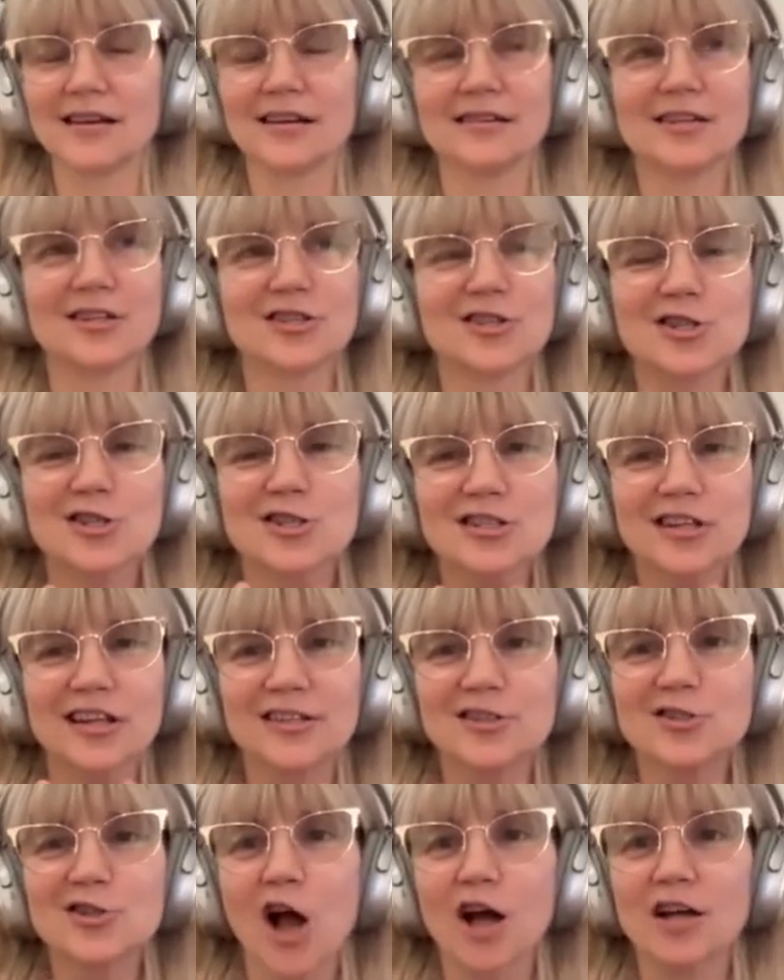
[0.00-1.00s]
and it just
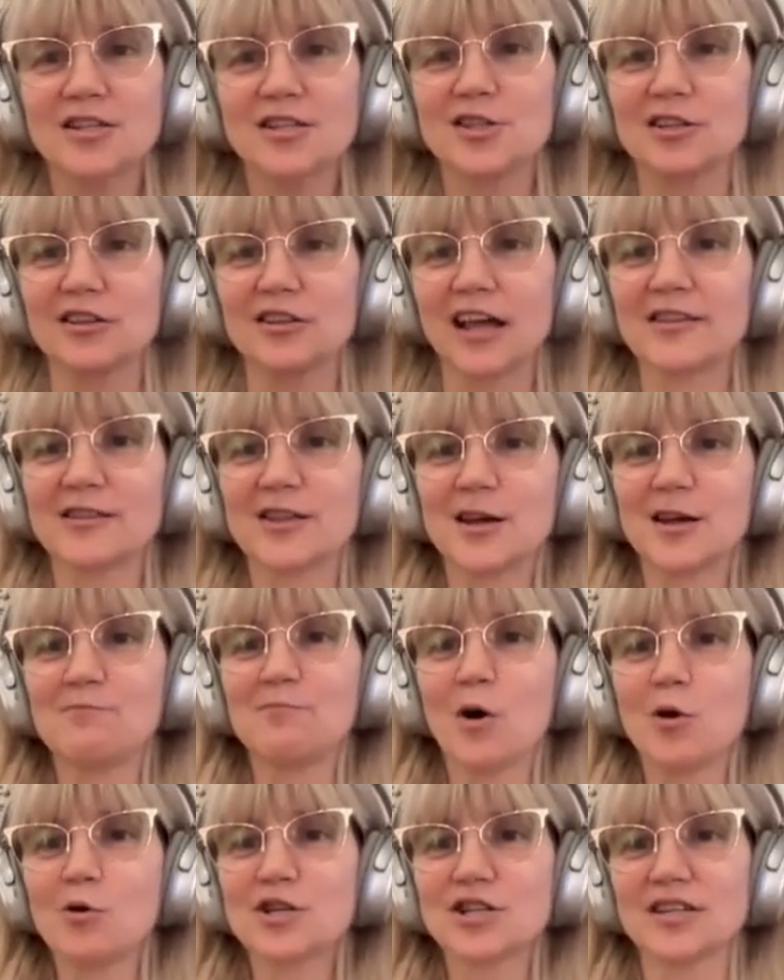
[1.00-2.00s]
like talks to like the
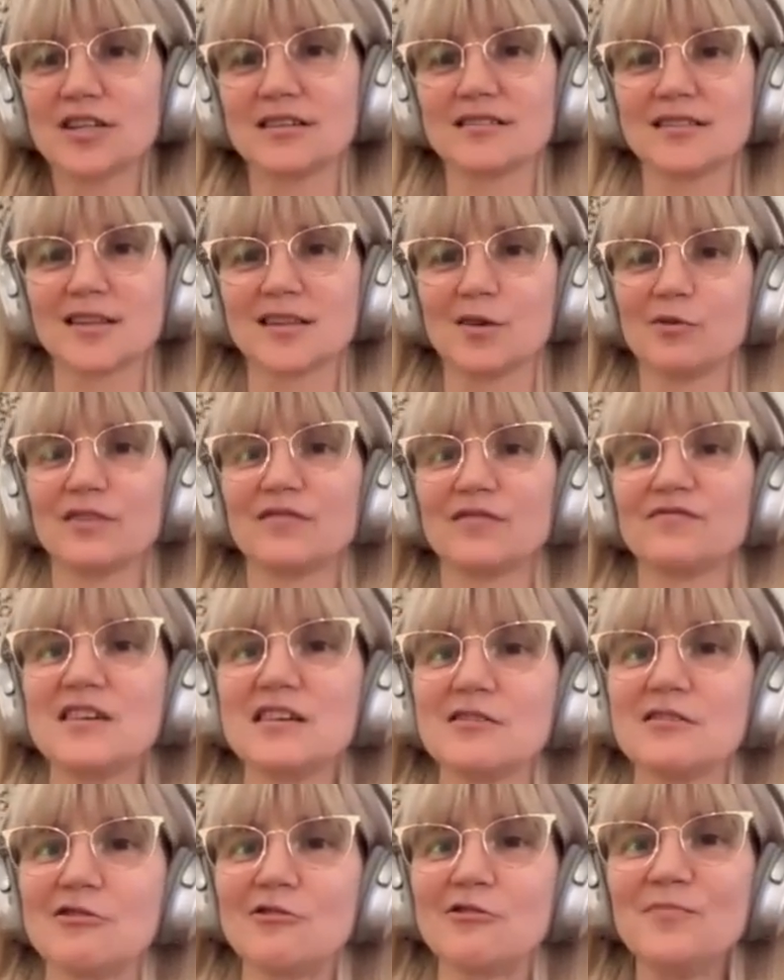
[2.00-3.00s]
emotions that we
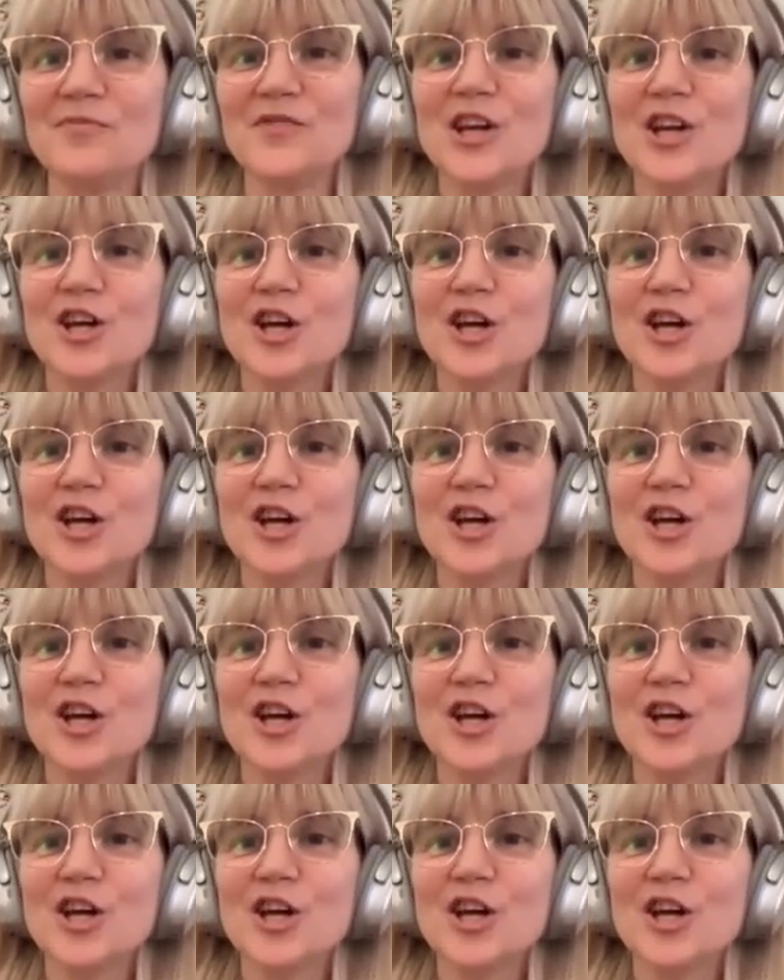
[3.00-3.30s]
feel.